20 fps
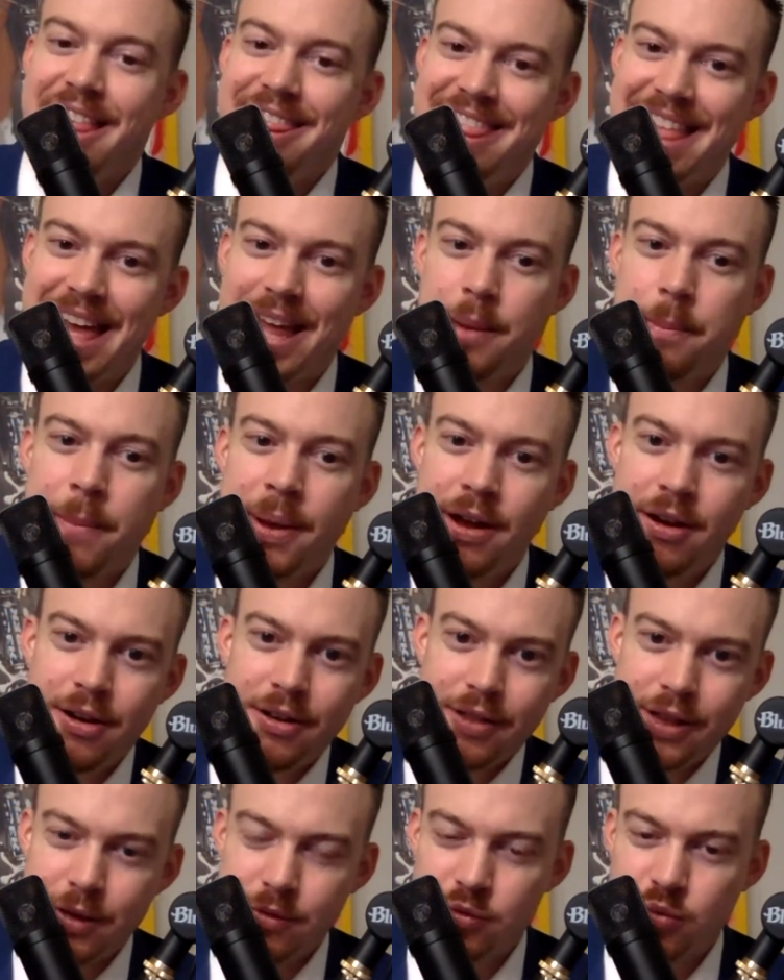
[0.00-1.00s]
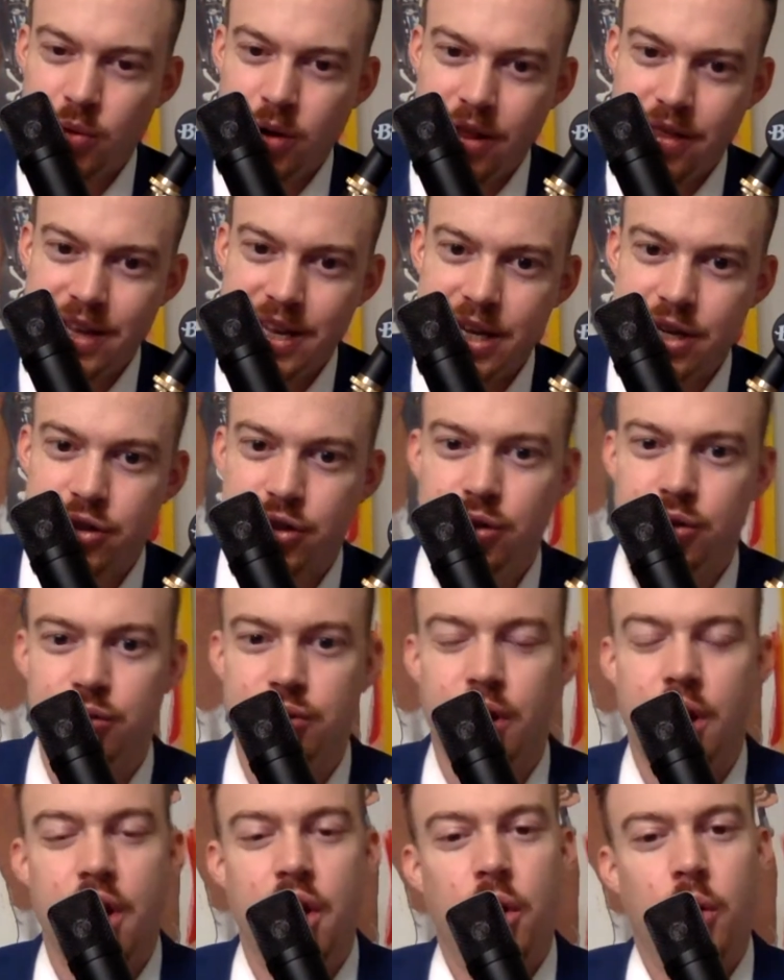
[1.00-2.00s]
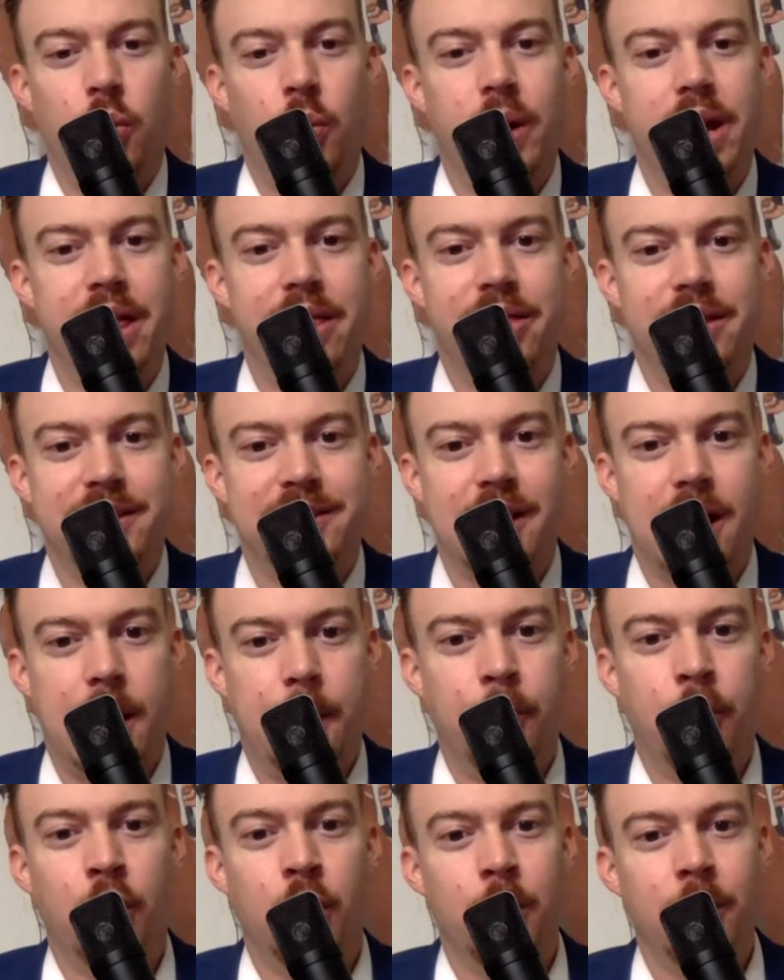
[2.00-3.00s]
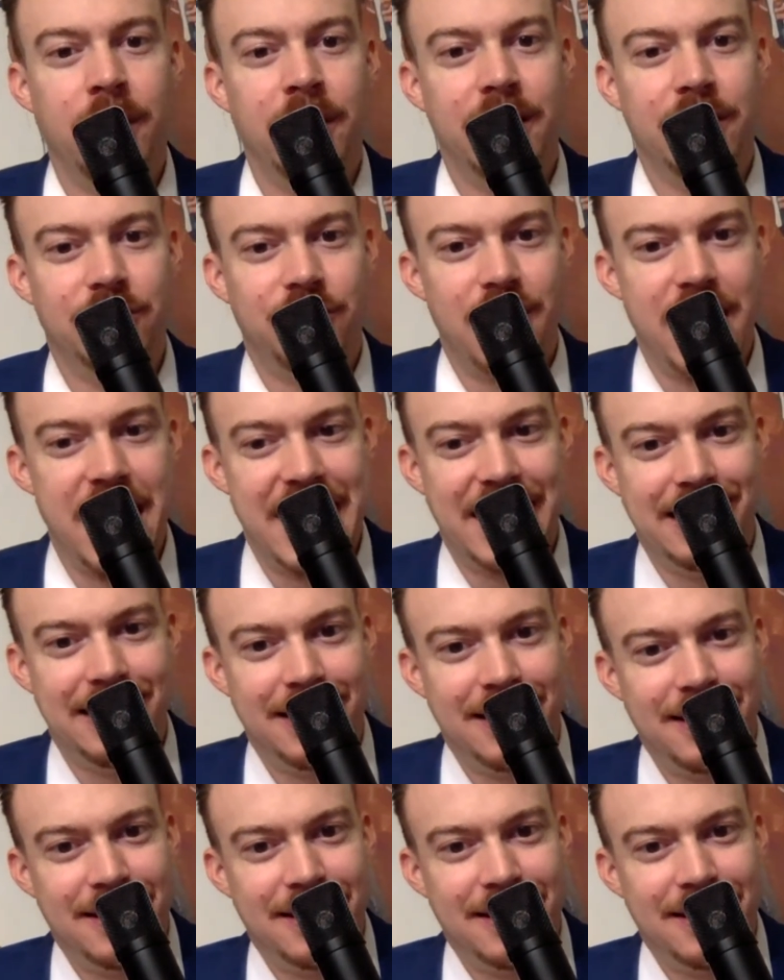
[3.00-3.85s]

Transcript: That apparently was one of the issues with Tom Herman, is that